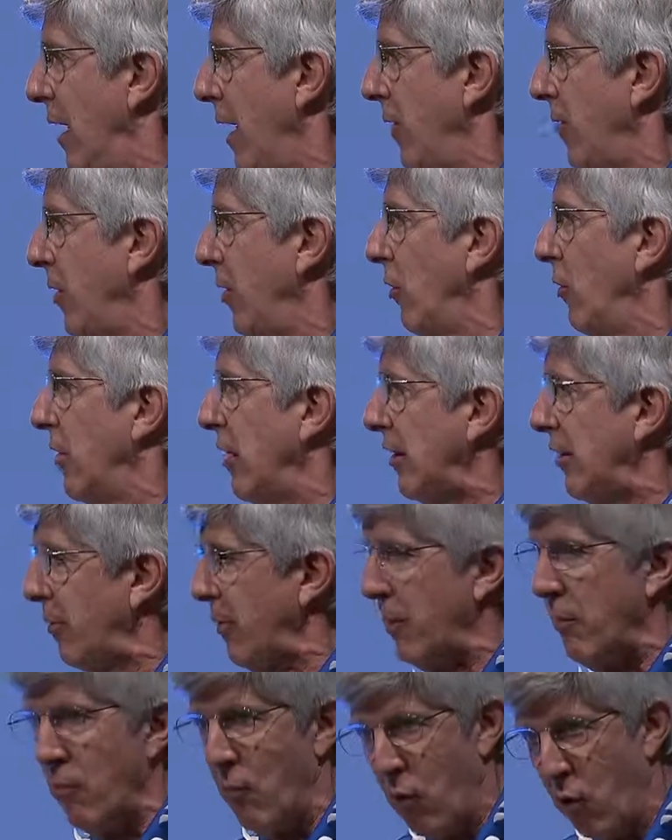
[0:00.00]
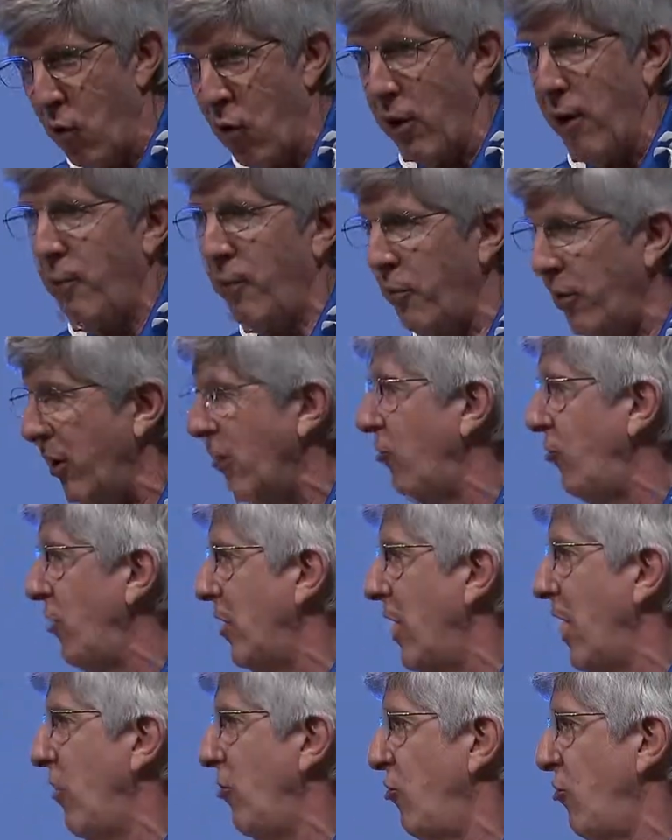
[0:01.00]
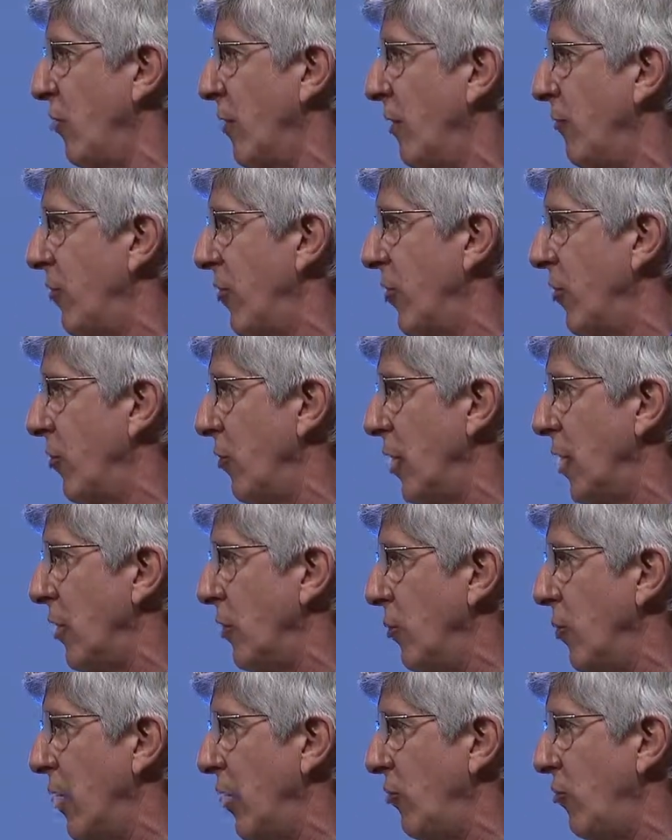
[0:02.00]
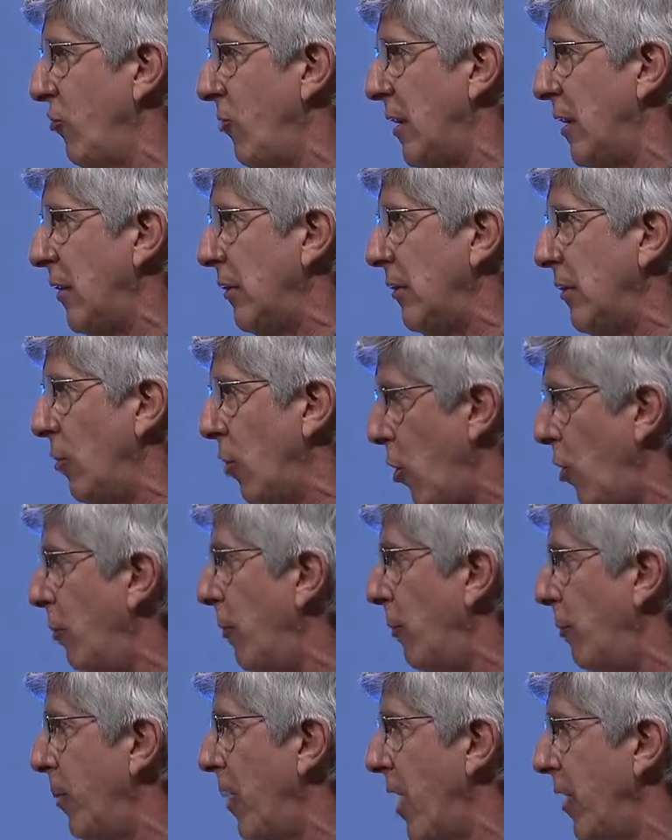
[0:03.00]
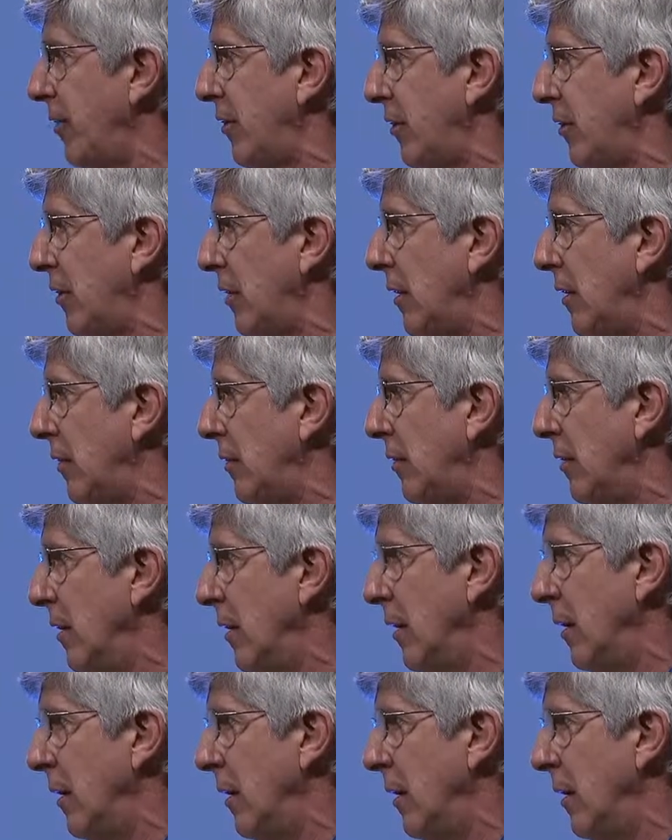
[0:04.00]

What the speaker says: I think there needs to be more appreciation of the degree to which these global processes